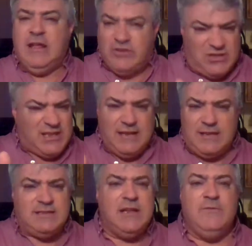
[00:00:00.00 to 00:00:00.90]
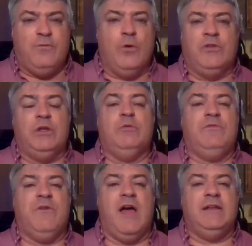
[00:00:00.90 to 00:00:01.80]
Just like the tin foil that you would
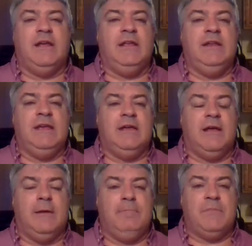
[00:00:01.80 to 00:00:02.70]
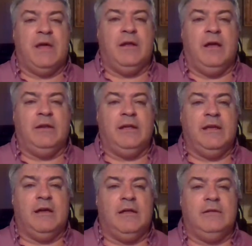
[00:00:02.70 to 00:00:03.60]
find in a, on
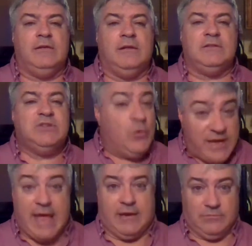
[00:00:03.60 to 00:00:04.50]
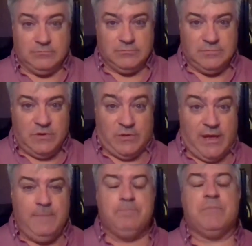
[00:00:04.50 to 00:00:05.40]
a soda can.
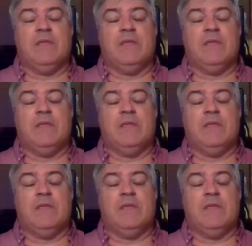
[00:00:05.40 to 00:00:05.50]
Okay?